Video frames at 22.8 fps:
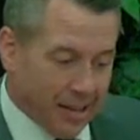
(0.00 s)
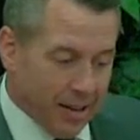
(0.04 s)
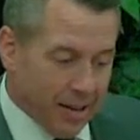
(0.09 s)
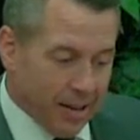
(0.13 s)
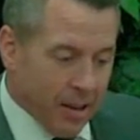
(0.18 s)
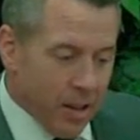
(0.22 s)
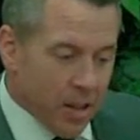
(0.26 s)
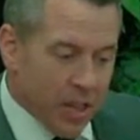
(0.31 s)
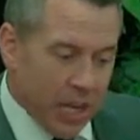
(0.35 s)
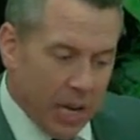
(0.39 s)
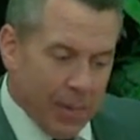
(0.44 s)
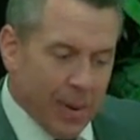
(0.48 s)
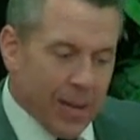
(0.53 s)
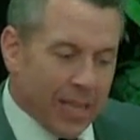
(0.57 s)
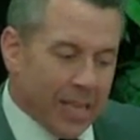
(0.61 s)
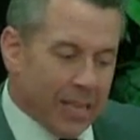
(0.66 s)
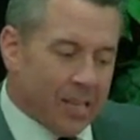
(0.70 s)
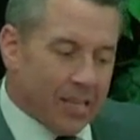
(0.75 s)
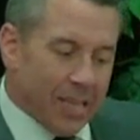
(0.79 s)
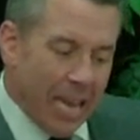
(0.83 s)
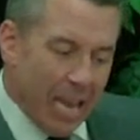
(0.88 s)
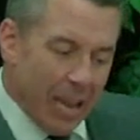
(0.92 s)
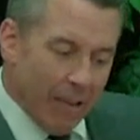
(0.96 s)
Think about
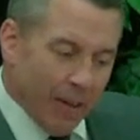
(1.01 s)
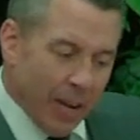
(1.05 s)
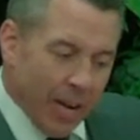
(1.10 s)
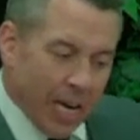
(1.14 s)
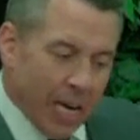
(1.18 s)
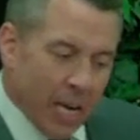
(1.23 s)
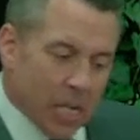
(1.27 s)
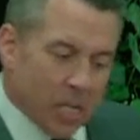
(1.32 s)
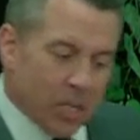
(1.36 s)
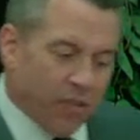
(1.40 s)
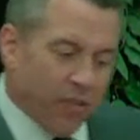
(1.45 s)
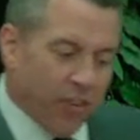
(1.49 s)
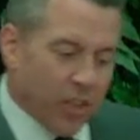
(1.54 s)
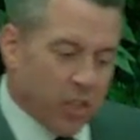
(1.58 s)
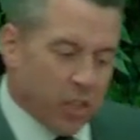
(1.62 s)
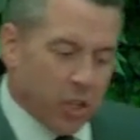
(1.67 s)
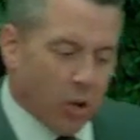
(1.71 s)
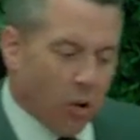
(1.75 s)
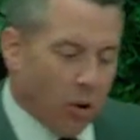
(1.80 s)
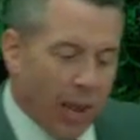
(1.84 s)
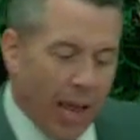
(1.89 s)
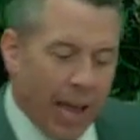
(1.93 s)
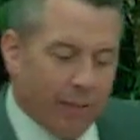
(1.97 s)
this. Even in his physical
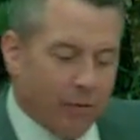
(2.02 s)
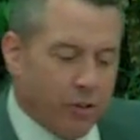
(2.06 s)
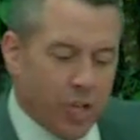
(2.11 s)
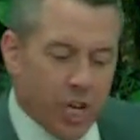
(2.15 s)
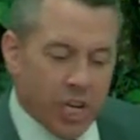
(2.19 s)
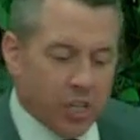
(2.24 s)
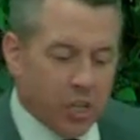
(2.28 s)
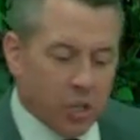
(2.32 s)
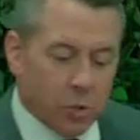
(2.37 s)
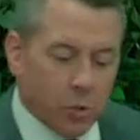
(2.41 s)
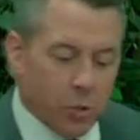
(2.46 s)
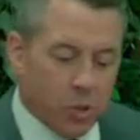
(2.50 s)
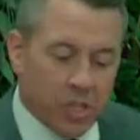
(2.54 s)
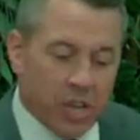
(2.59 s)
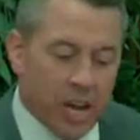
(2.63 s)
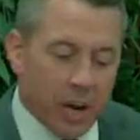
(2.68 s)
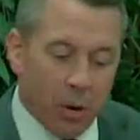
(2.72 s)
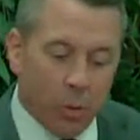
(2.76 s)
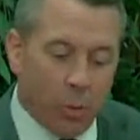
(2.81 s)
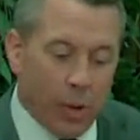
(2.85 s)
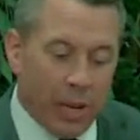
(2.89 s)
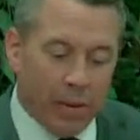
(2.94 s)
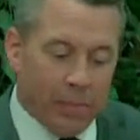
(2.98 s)
life, Jesus was not a
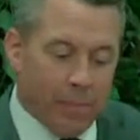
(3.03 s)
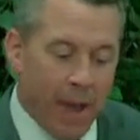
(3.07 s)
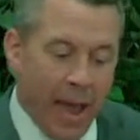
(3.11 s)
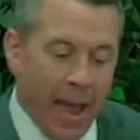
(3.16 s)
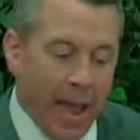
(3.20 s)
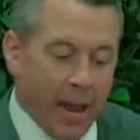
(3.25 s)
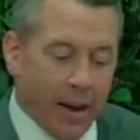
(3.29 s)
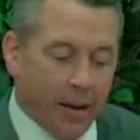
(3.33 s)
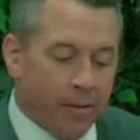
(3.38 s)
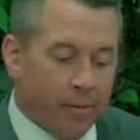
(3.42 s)
weak man.